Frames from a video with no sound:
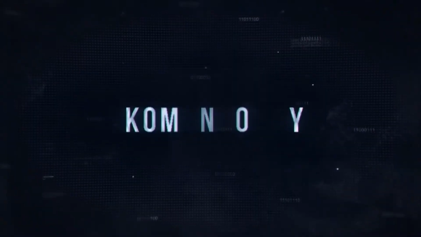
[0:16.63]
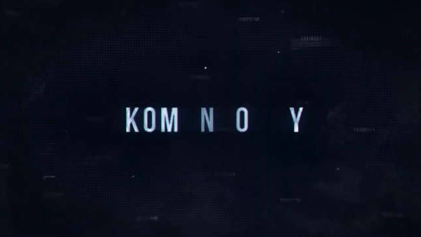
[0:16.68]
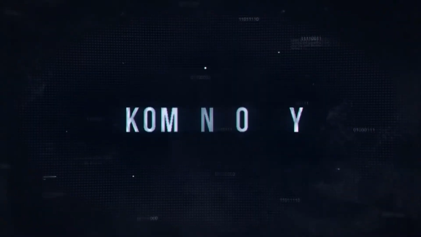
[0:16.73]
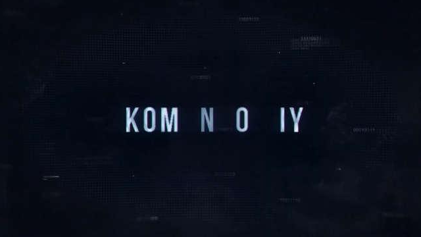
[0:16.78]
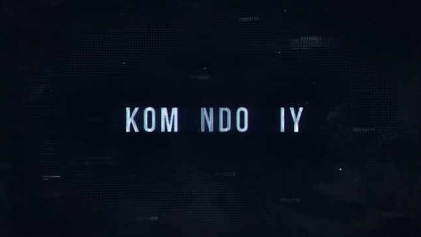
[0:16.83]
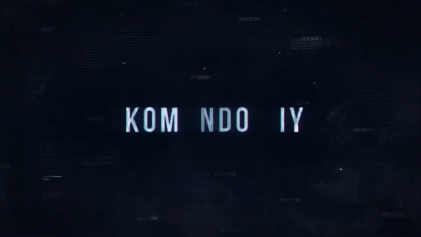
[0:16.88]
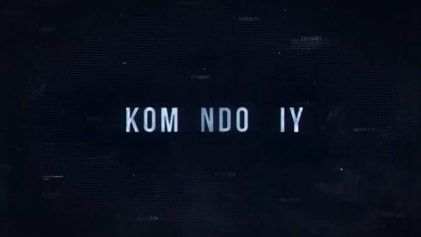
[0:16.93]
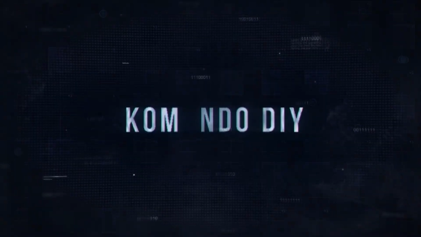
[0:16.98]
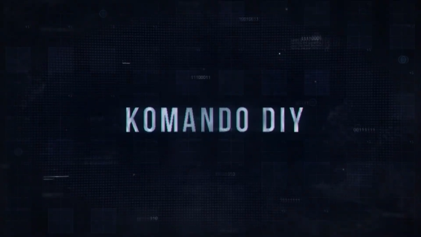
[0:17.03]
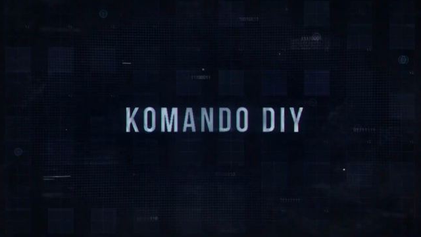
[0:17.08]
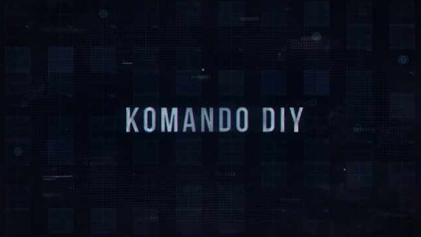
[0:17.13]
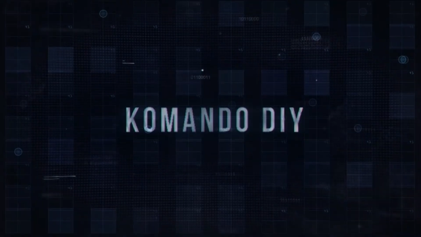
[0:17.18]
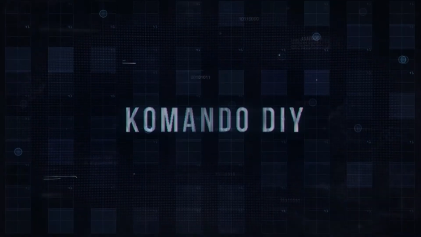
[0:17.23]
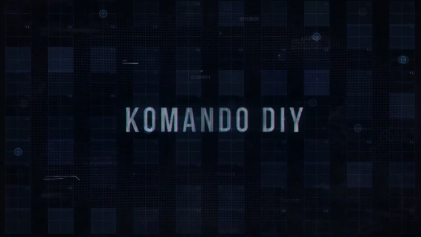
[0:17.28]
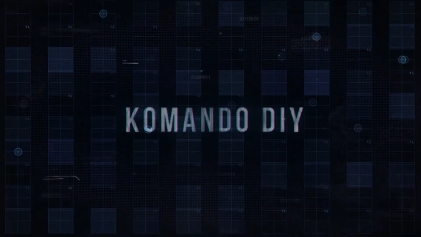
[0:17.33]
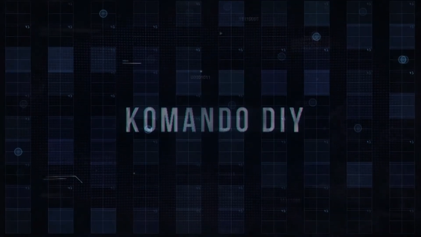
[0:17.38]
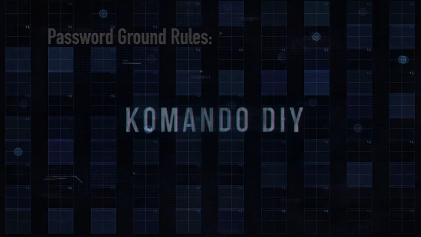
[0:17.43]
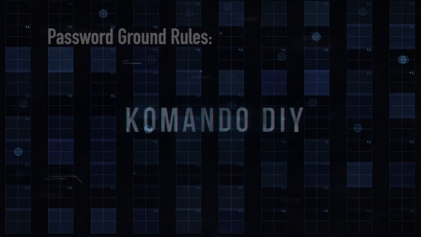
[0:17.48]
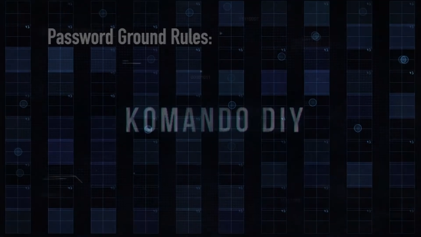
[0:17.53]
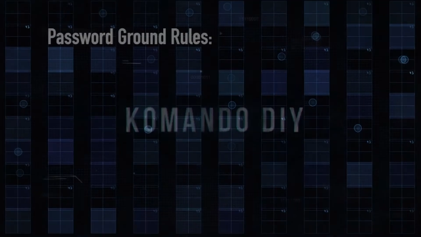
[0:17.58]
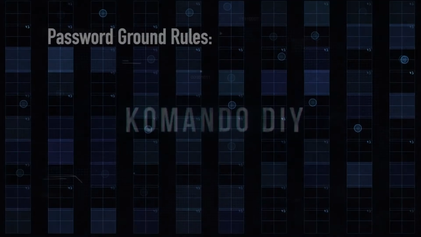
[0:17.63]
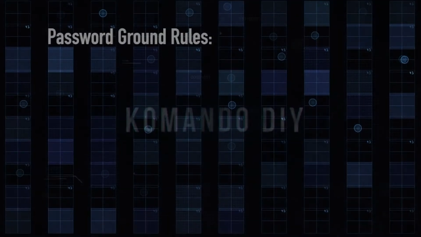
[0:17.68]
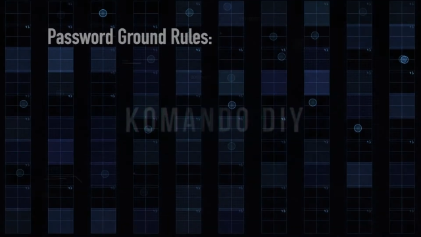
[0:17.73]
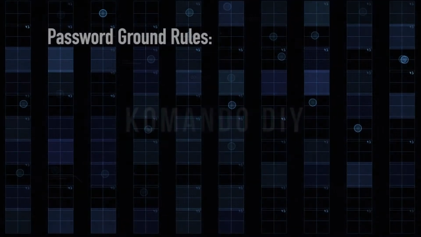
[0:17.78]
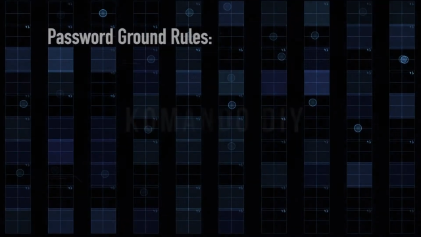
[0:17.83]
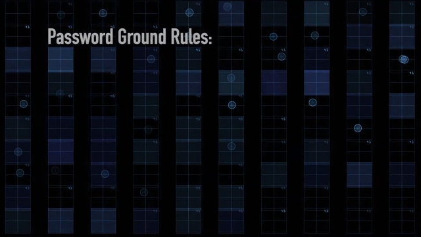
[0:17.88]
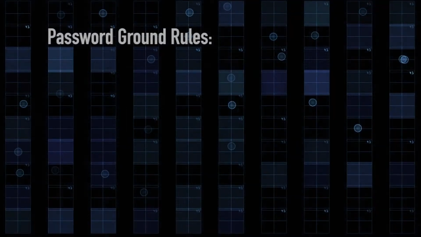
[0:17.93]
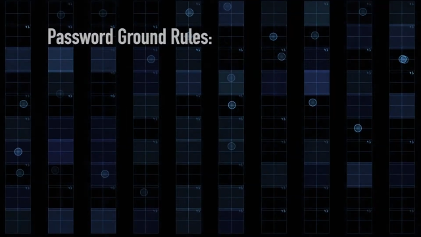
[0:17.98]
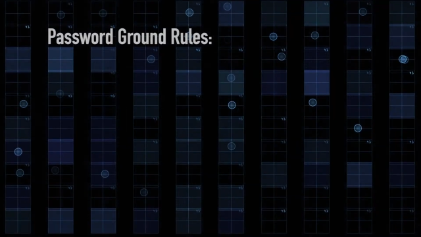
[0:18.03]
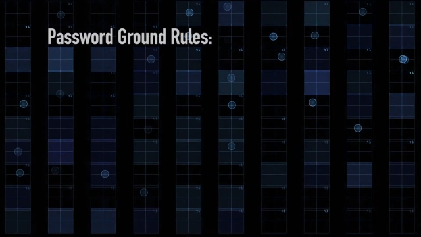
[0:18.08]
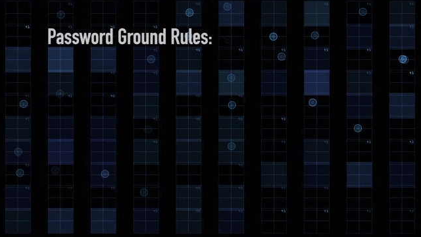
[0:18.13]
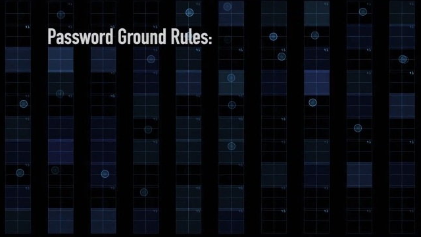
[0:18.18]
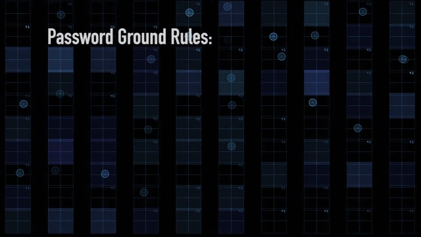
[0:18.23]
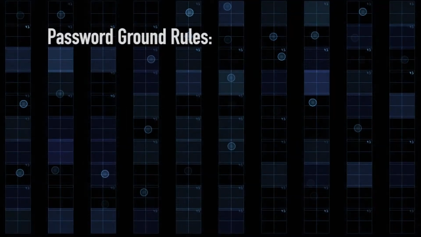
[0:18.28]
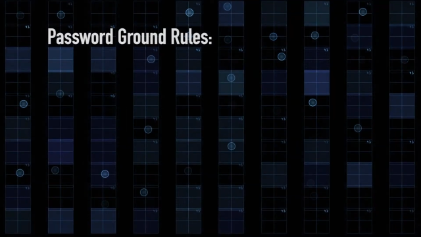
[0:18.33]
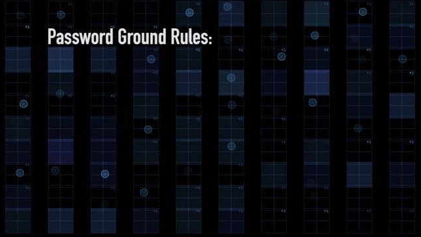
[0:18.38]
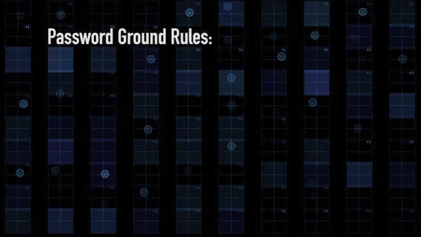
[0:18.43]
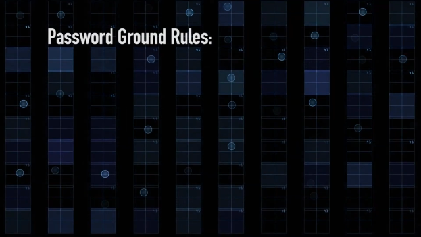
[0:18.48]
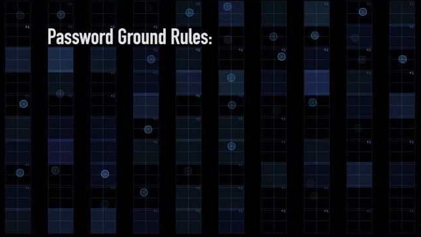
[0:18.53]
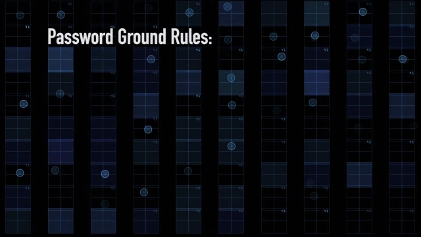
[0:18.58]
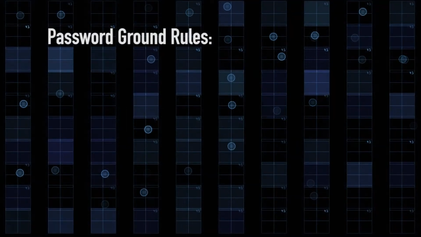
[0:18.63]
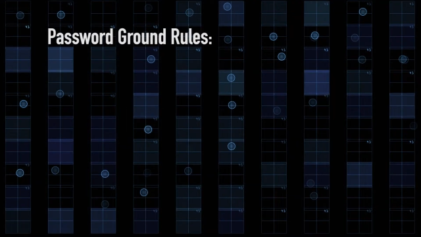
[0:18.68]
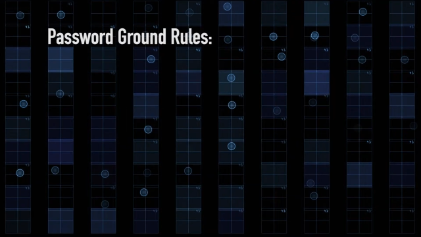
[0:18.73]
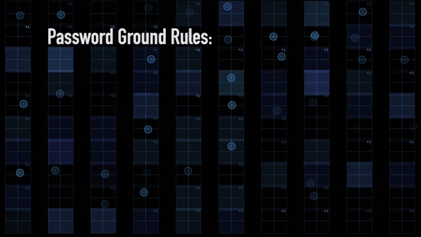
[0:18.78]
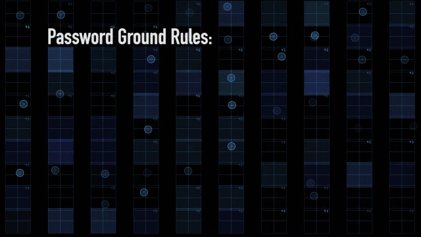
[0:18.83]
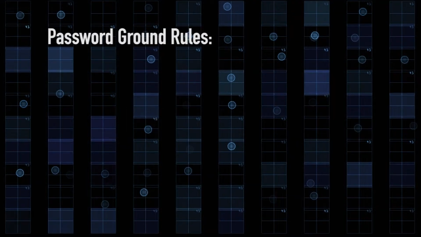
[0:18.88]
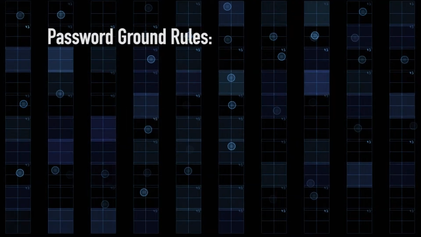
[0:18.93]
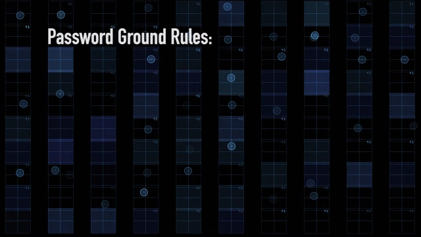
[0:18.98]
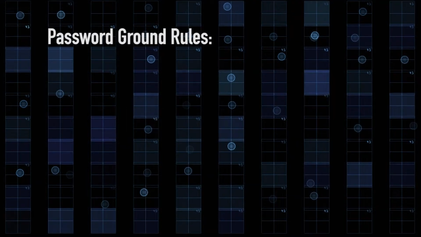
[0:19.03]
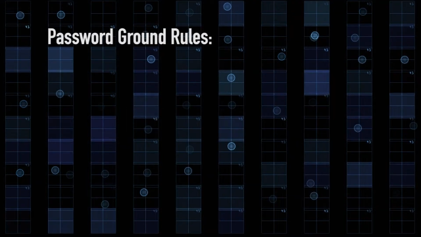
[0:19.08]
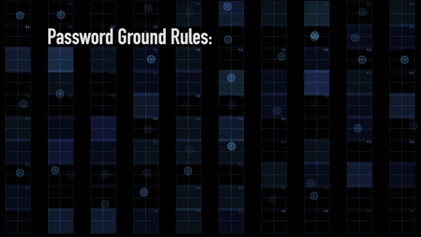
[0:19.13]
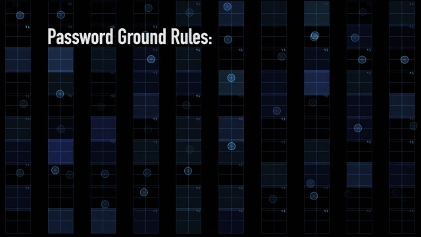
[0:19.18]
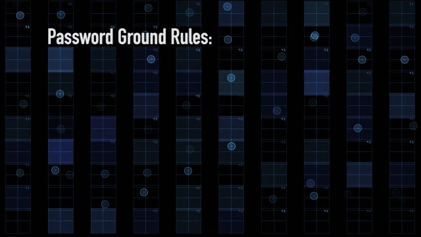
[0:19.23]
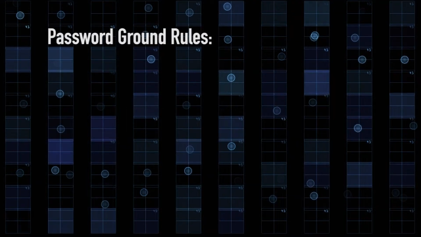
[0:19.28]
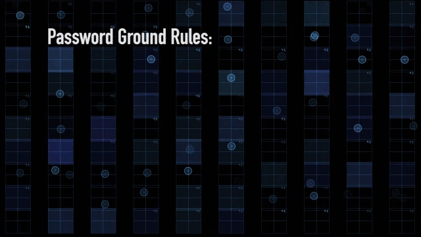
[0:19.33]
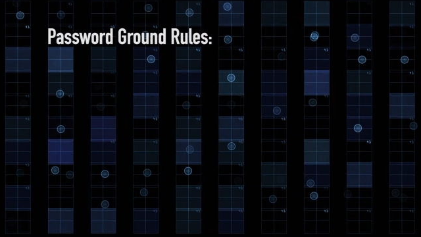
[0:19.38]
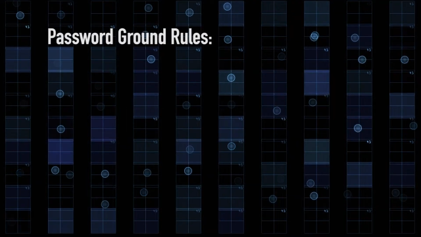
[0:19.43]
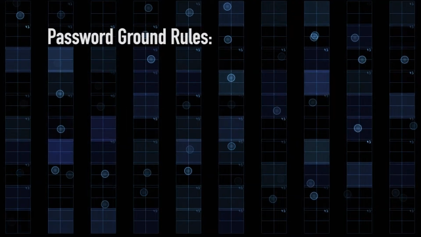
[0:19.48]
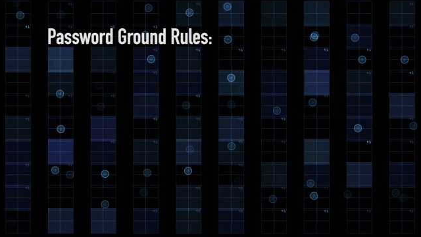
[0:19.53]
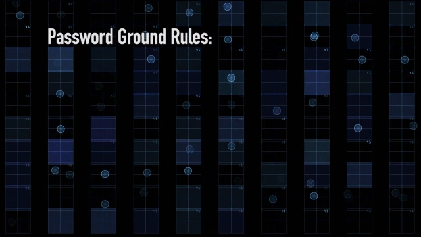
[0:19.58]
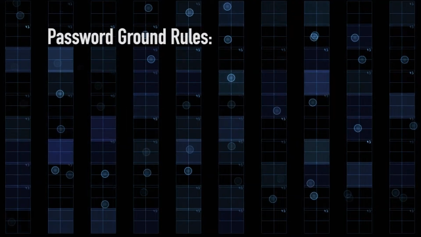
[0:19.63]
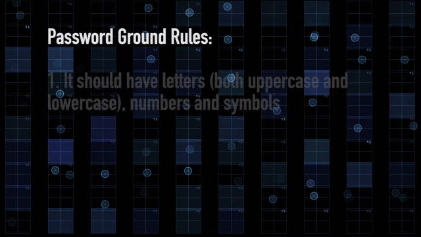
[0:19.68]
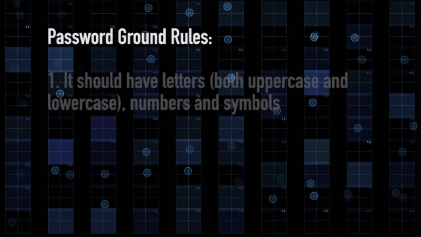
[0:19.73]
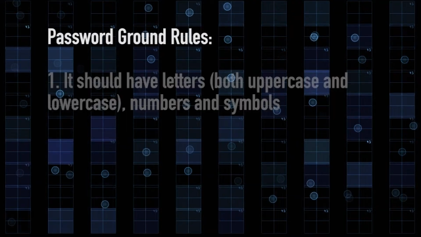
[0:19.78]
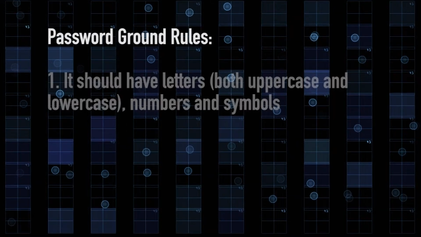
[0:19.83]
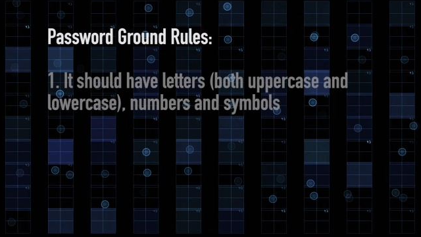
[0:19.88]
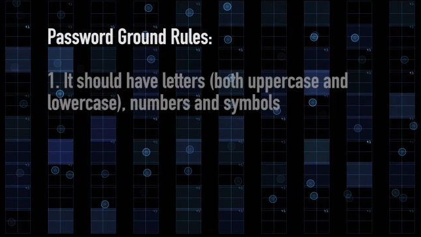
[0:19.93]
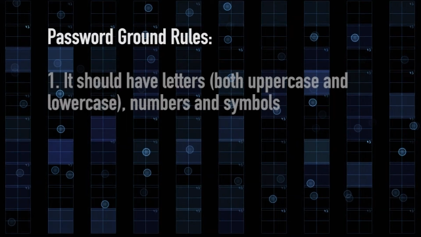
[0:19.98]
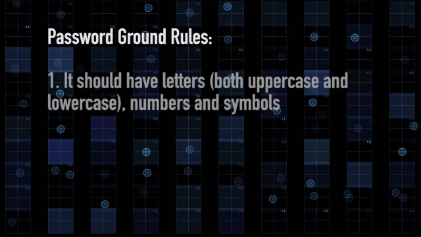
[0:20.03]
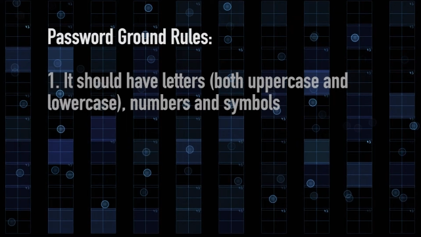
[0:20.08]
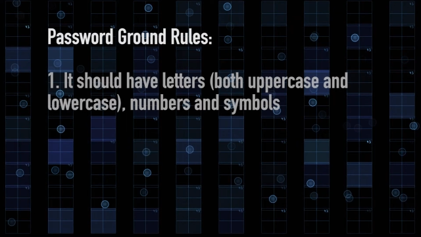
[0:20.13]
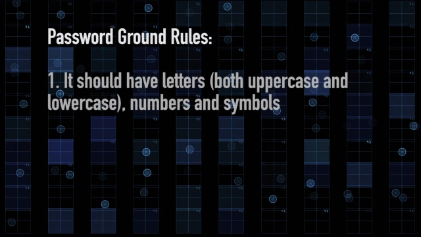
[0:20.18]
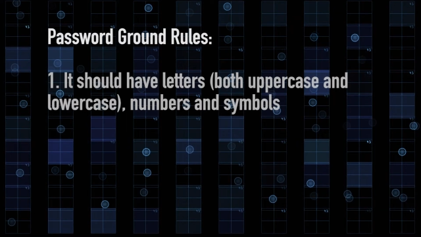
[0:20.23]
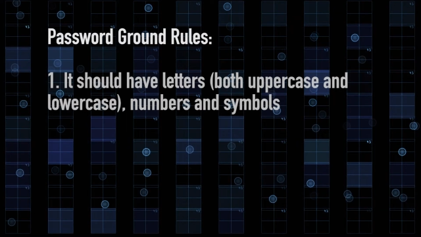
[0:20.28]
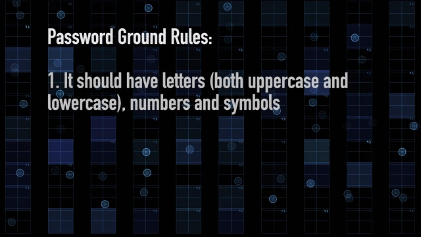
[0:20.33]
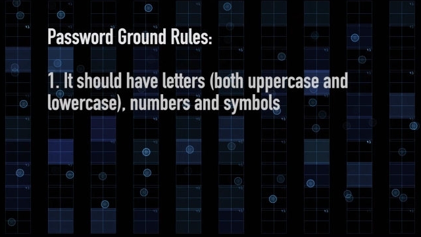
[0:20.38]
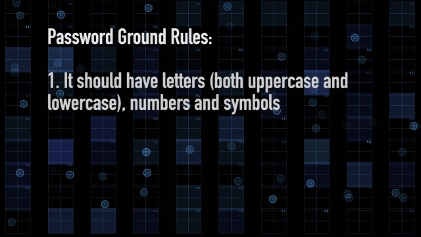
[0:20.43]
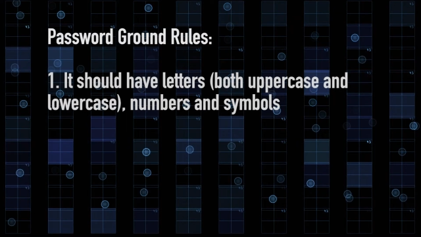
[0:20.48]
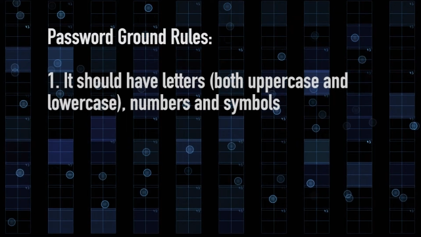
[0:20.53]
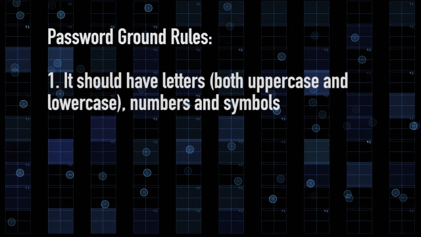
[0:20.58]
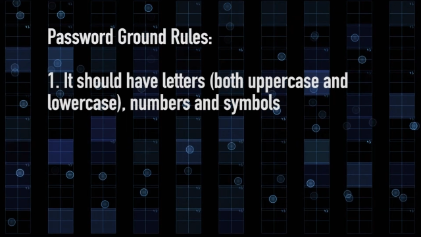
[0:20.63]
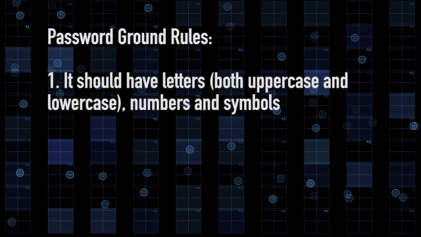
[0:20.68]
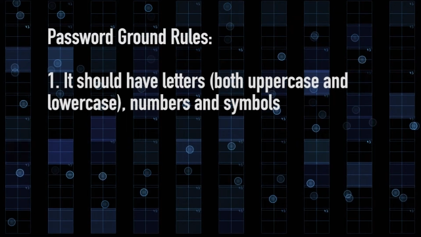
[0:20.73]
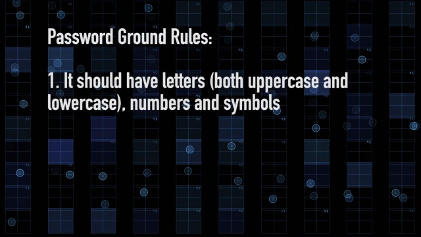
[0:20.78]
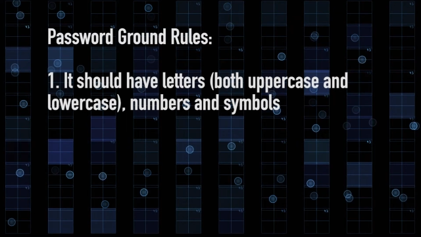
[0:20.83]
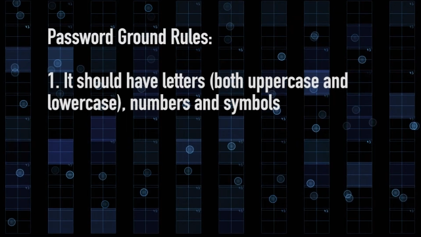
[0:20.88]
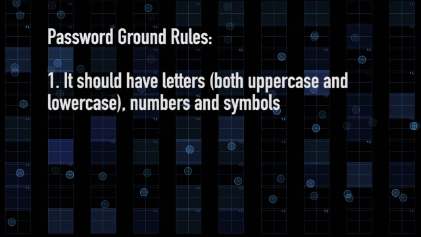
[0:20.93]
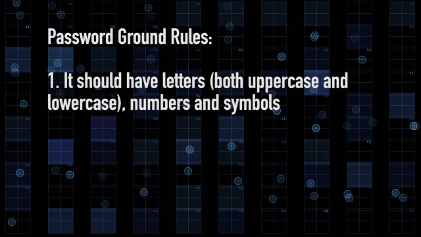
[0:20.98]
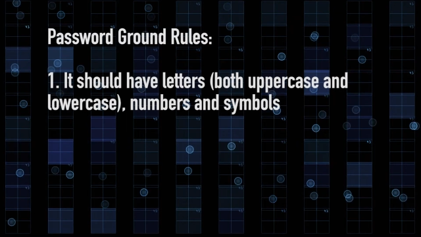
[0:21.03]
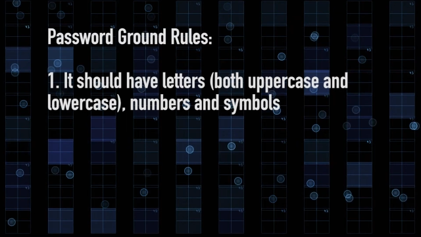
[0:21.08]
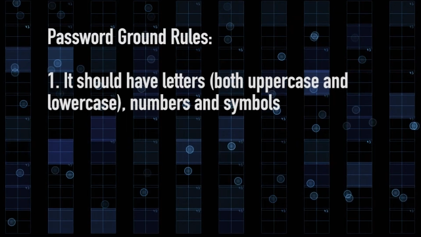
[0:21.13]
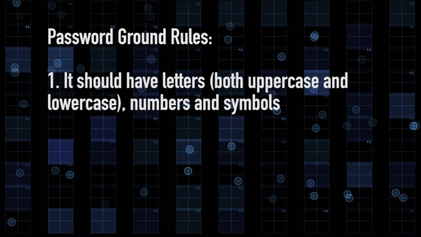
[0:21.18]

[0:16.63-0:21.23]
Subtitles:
(no speaker visible)